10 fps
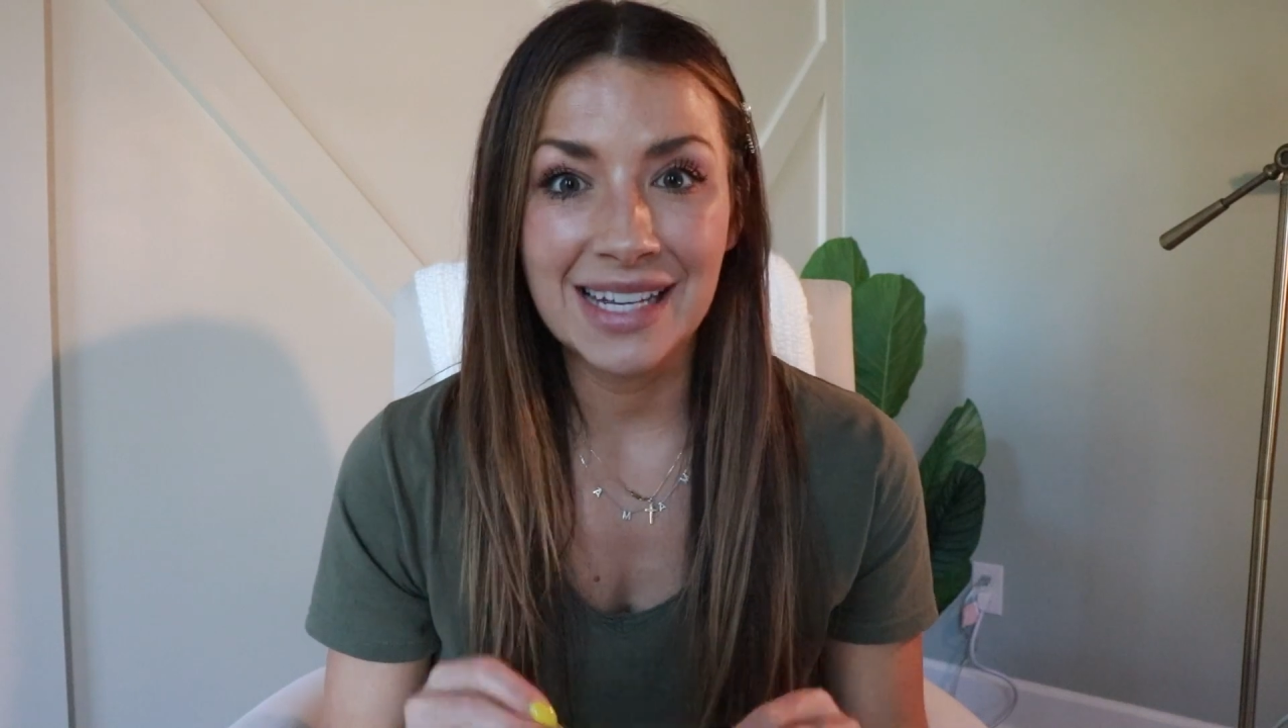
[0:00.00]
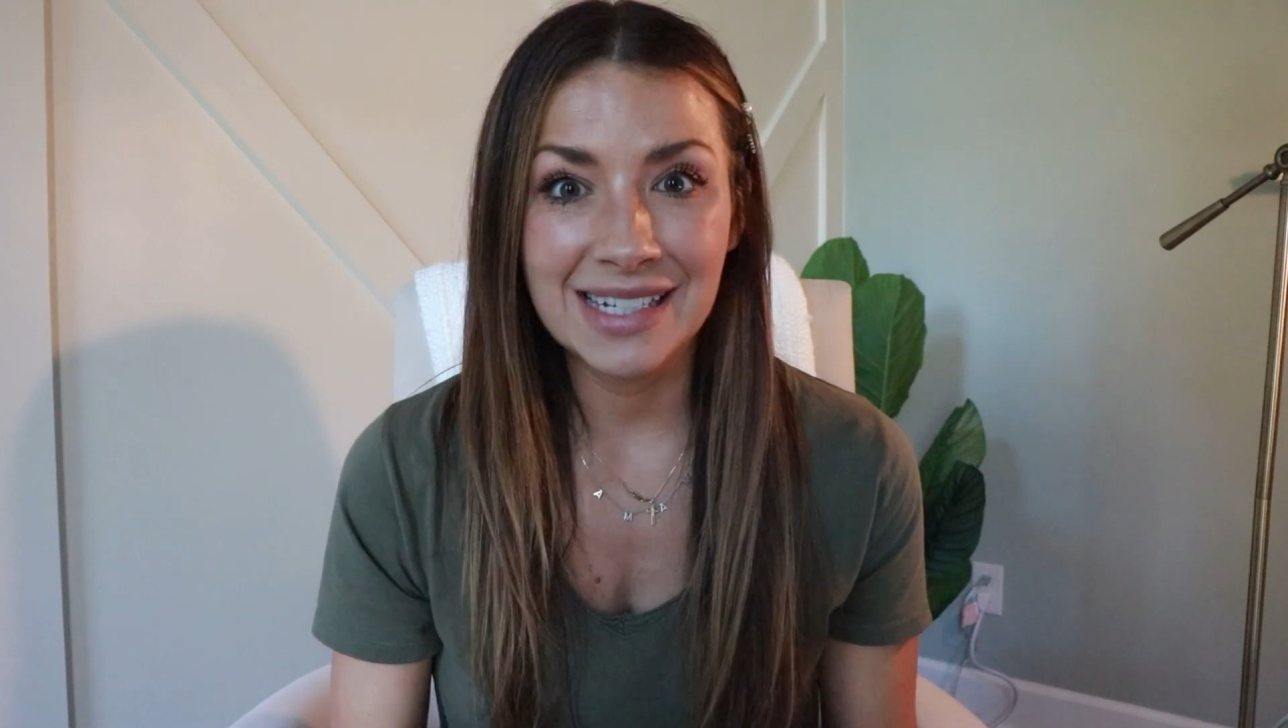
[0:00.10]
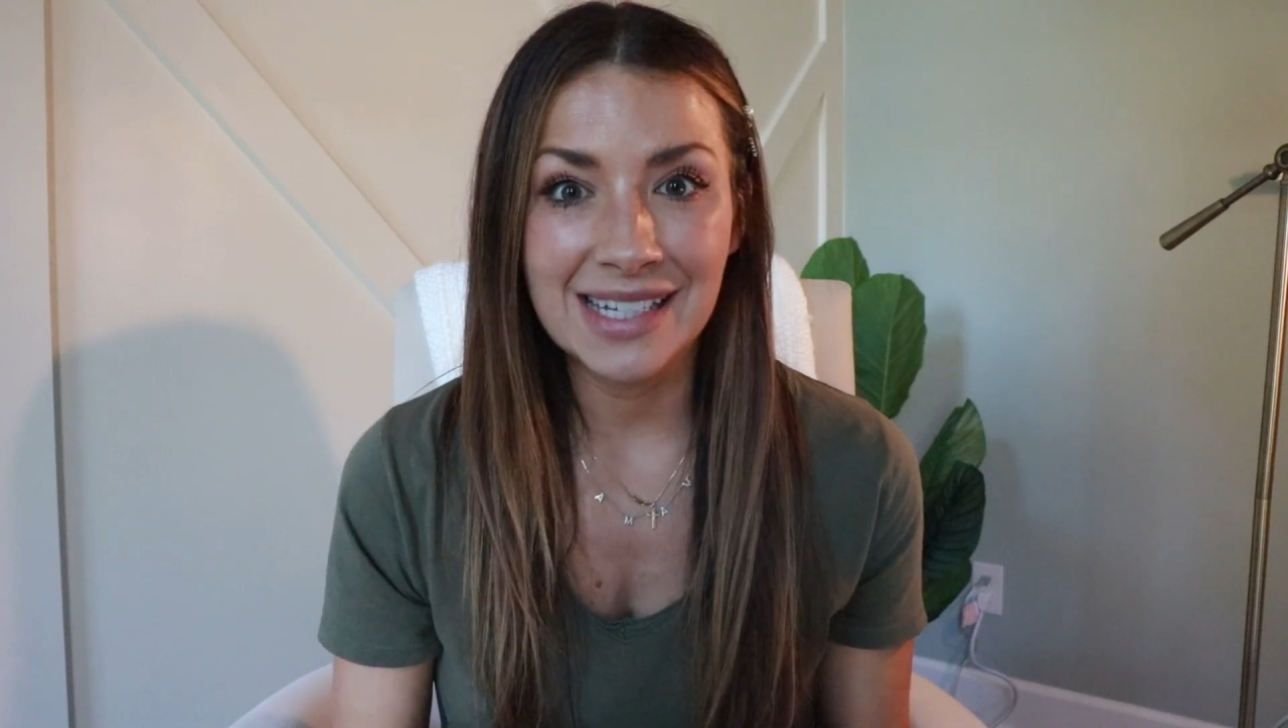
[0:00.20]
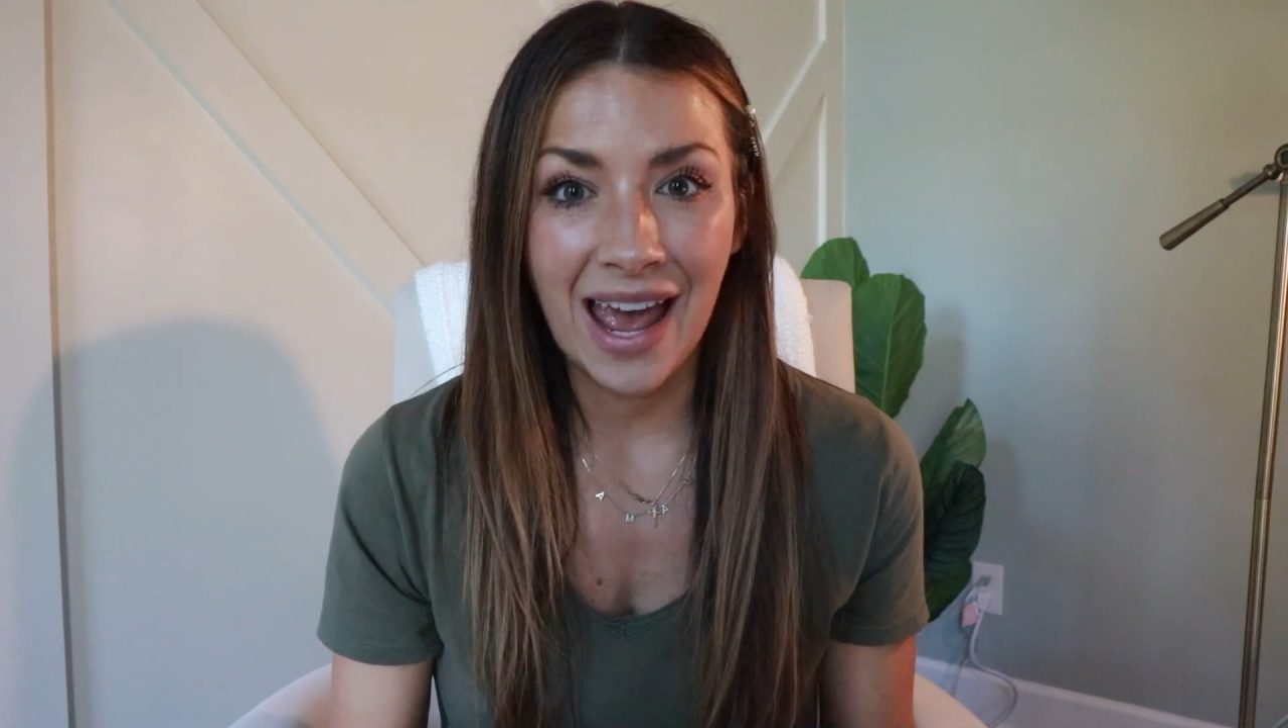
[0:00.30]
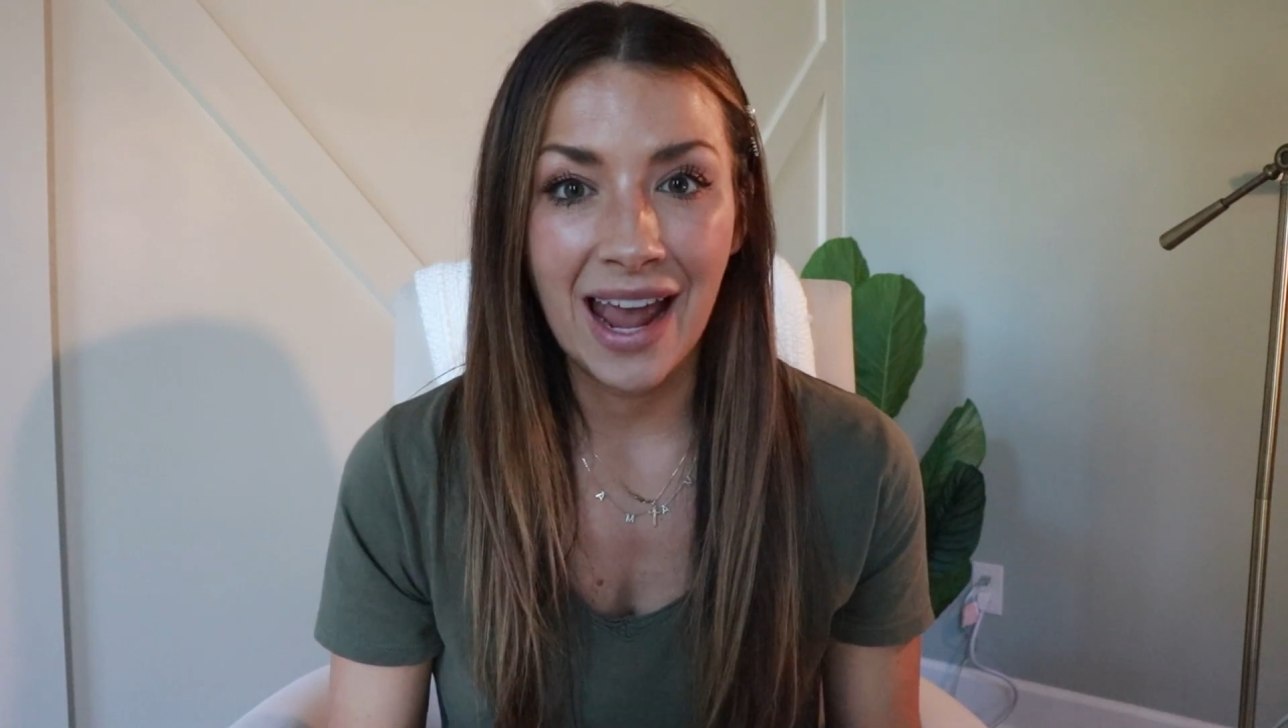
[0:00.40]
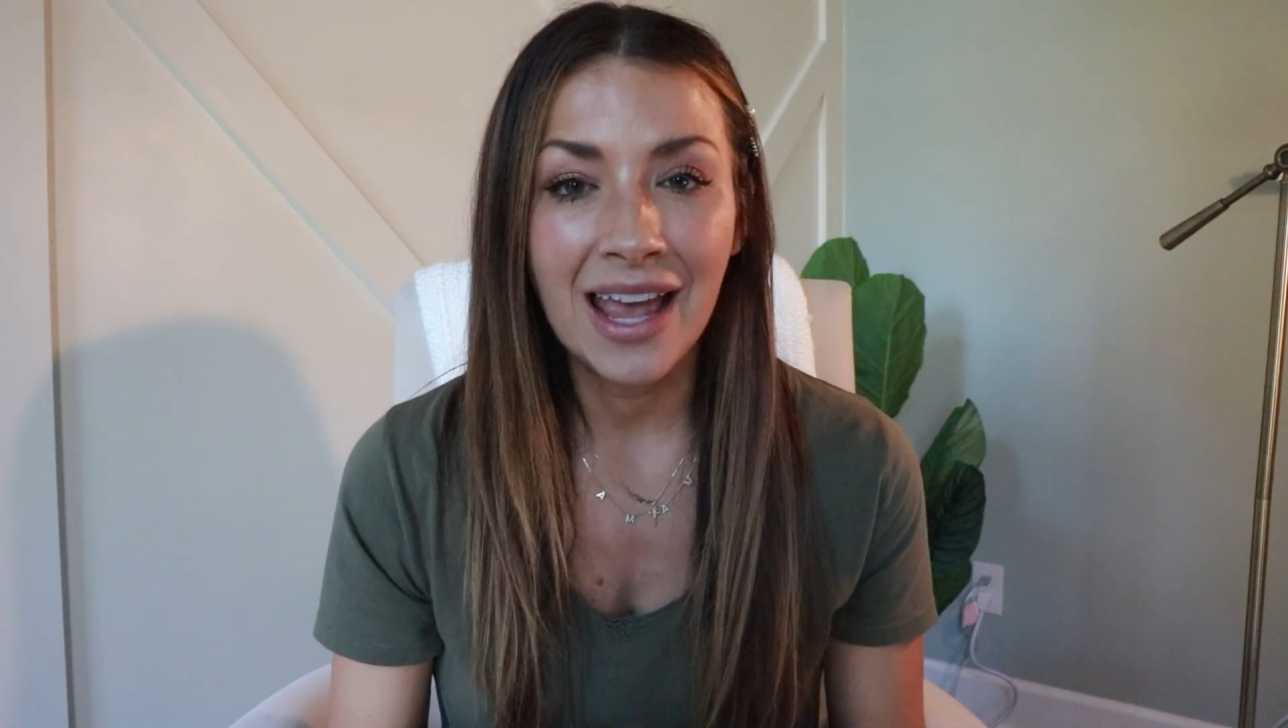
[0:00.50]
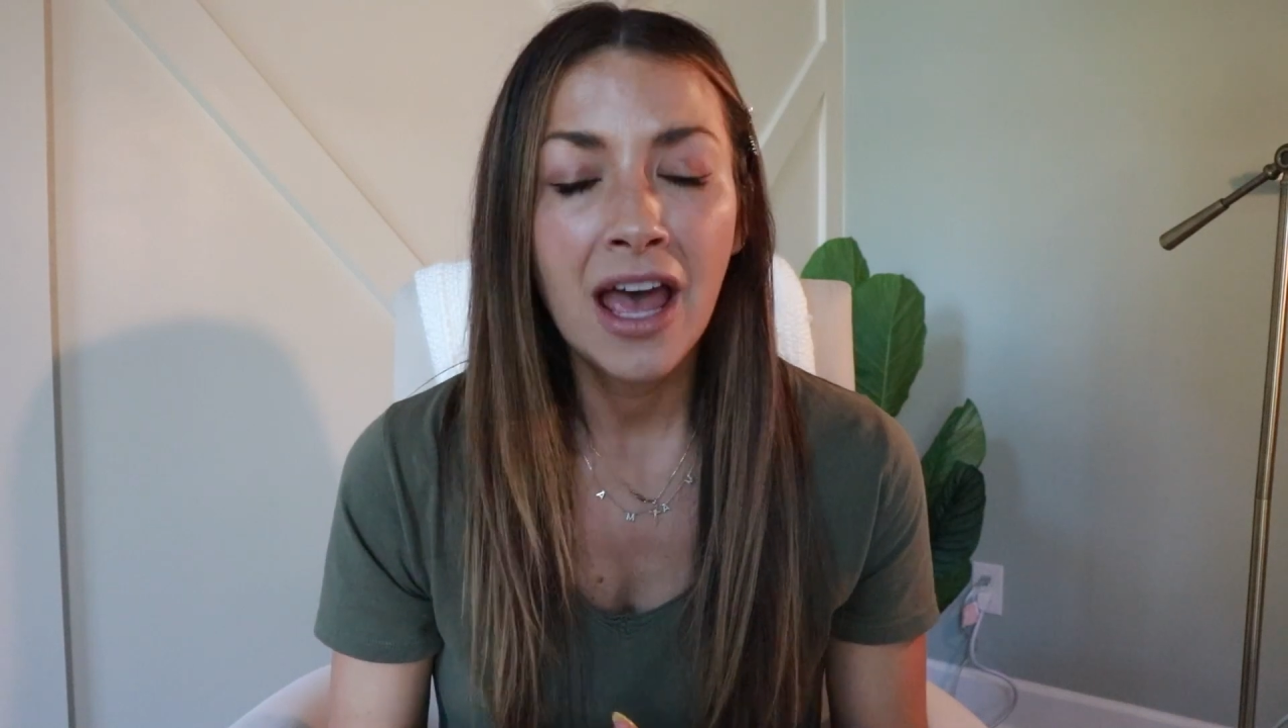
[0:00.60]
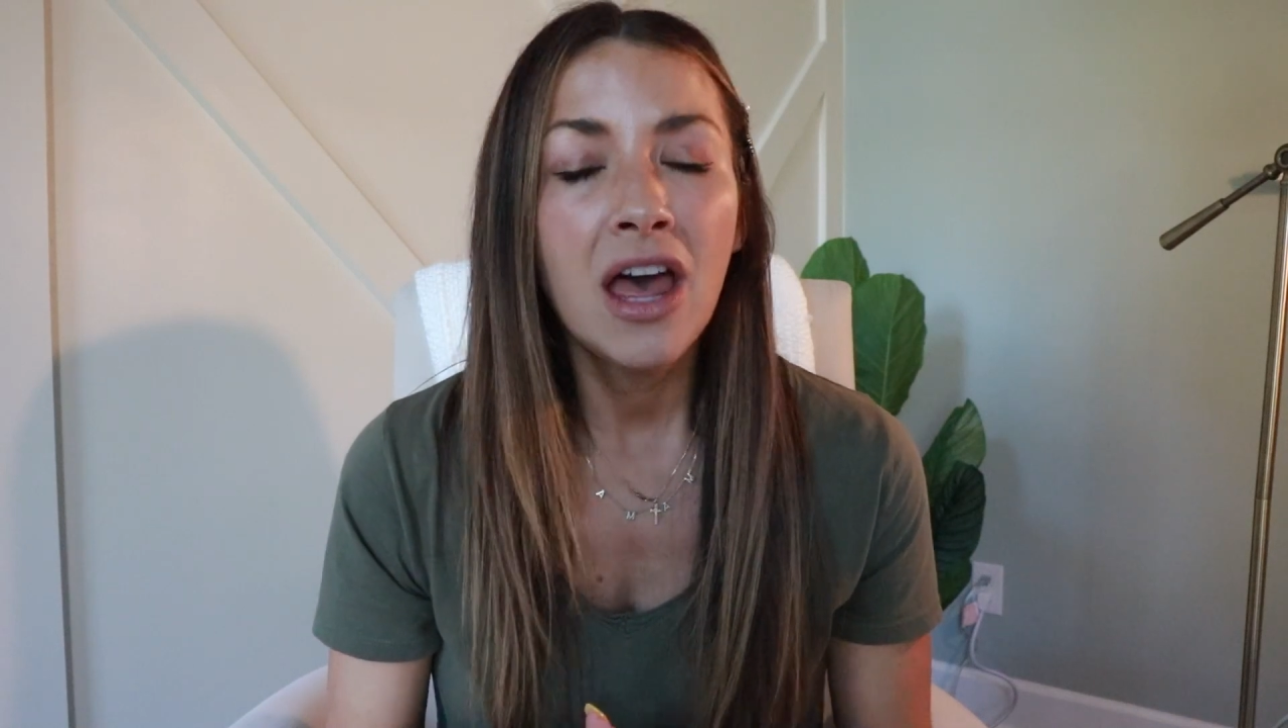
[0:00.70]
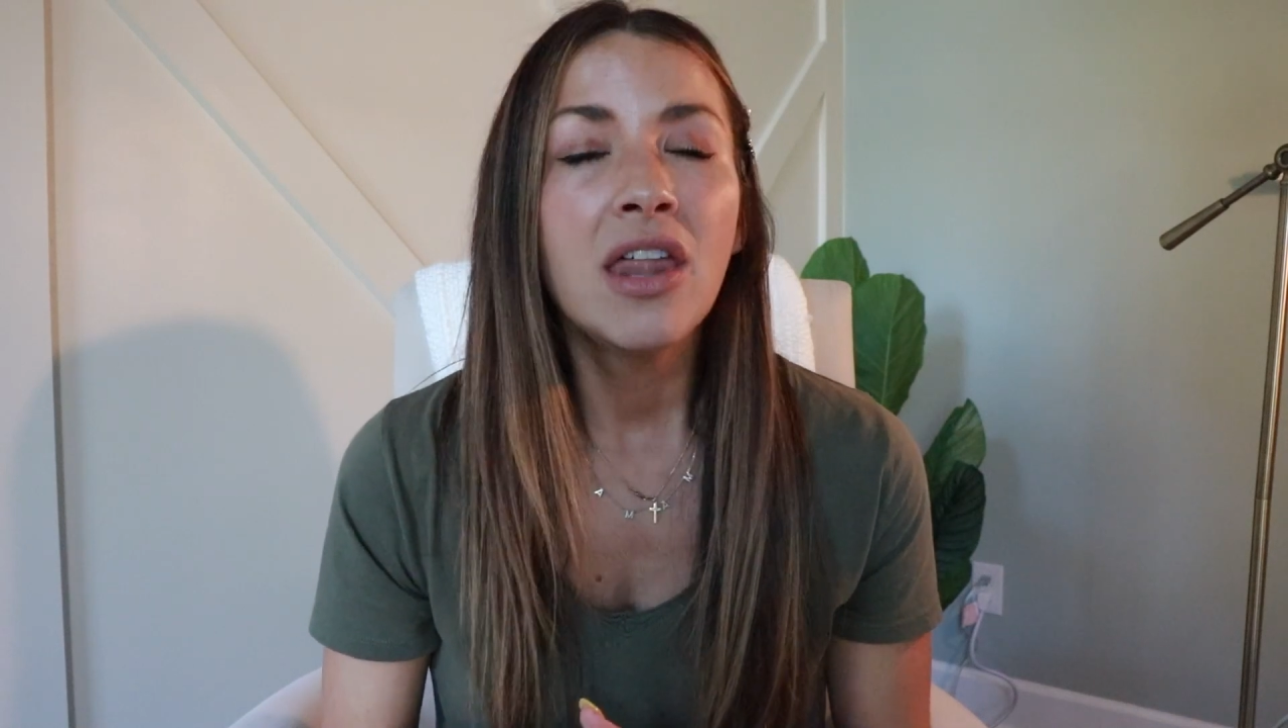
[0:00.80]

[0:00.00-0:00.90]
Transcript: today.